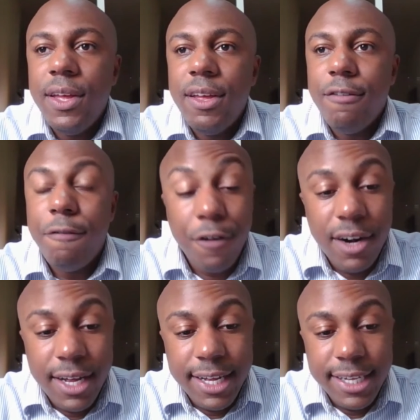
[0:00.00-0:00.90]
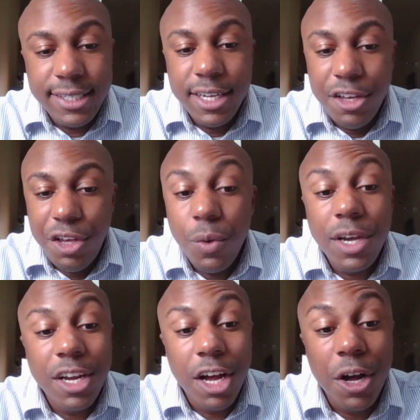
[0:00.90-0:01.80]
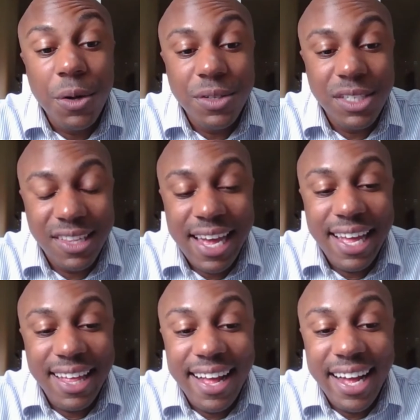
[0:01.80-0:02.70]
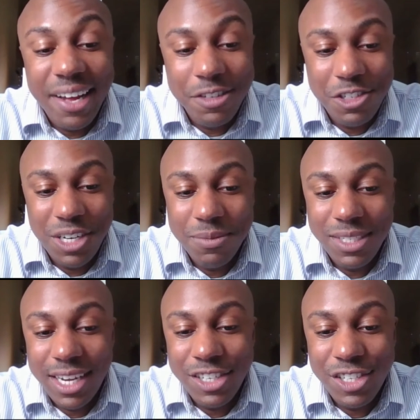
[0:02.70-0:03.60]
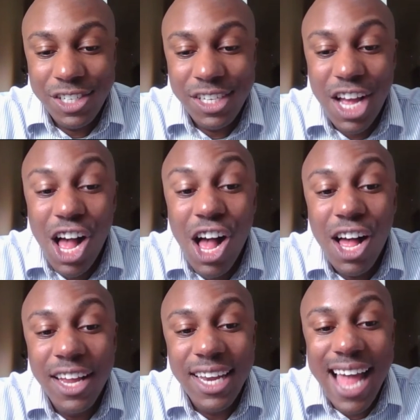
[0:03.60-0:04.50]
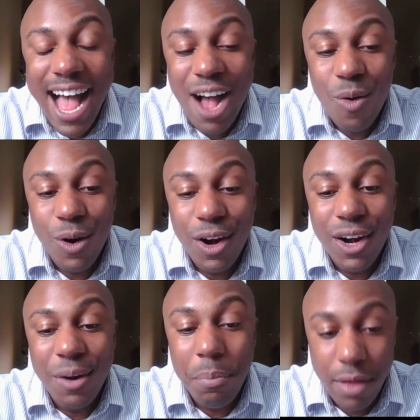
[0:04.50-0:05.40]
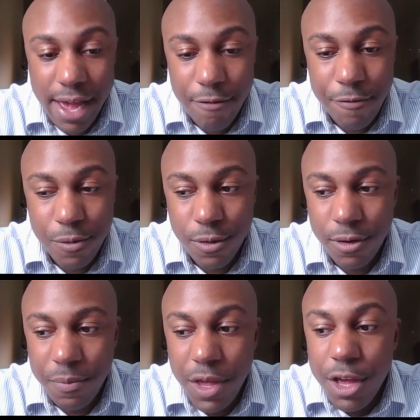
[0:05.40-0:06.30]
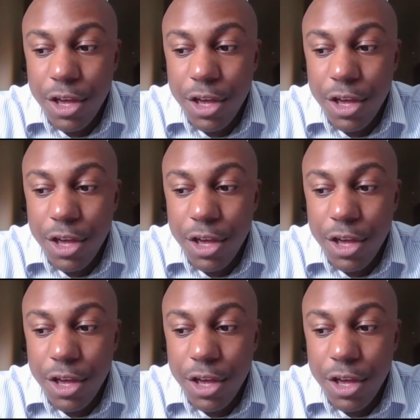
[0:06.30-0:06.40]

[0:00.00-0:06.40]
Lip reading: for us, you can host that live stream session on our platform.